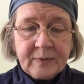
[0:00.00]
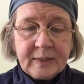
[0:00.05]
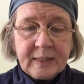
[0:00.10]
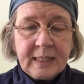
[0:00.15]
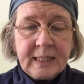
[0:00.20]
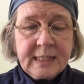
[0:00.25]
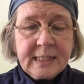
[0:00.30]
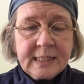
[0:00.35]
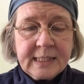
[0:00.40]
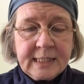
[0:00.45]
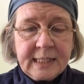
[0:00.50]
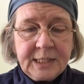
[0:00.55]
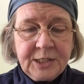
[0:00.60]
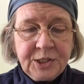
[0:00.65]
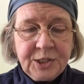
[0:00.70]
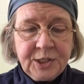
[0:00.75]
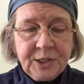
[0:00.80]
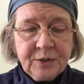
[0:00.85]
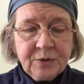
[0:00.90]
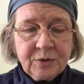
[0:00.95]
and said
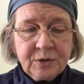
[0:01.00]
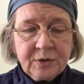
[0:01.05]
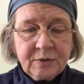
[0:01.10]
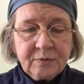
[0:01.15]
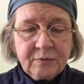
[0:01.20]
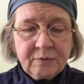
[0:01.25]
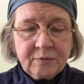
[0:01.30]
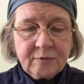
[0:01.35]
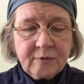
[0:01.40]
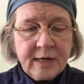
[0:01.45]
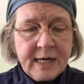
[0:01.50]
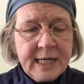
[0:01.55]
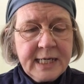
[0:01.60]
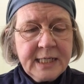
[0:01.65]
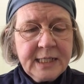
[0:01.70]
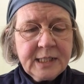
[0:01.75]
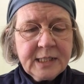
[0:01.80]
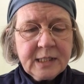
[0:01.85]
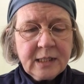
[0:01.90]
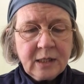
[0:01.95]
she could have
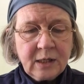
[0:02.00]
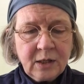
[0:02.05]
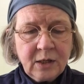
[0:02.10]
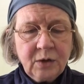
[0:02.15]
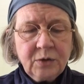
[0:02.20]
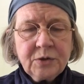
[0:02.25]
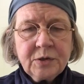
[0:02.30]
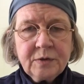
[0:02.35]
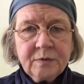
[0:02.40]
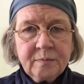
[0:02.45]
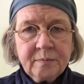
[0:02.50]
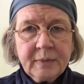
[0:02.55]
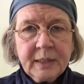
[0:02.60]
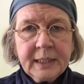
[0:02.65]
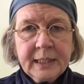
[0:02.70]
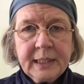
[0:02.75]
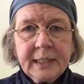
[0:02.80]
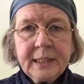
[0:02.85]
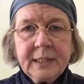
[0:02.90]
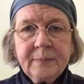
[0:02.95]
raised a lot of
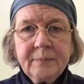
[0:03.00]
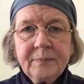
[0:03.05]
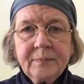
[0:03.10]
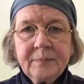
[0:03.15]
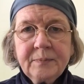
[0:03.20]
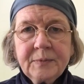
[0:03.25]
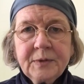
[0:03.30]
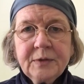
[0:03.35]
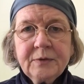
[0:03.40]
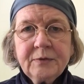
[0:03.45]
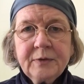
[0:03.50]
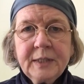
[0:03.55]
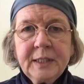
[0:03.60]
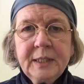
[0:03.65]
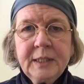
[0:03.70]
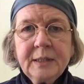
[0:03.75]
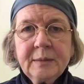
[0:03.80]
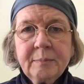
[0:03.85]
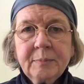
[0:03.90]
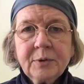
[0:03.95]
money to
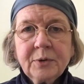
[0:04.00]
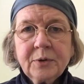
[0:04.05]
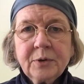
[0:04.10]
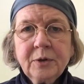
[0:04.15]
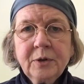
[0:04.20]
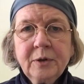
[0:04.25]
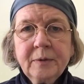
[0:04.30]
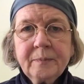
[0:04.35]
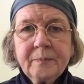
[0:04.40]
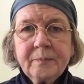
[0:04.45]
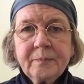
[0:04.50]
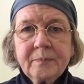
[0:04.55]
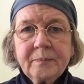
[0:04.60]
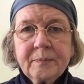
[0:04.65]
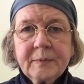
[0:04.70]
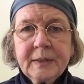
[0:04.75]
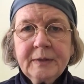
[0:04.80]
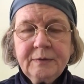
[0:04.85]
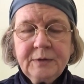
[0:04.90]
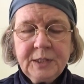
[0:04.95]
feed the poor
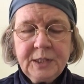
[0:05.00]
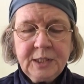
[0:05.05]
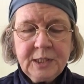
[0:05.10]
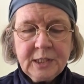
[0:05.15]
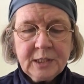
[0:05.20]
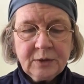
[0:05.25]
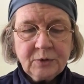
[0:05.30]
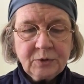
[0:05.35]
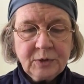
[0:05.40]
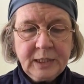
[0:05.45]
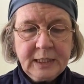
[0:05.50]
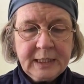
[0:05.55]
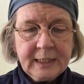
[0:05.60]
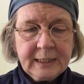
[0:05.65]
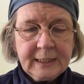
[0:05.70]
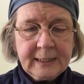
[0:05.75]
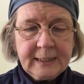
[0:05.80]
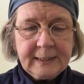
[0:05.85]
if she'd sold it.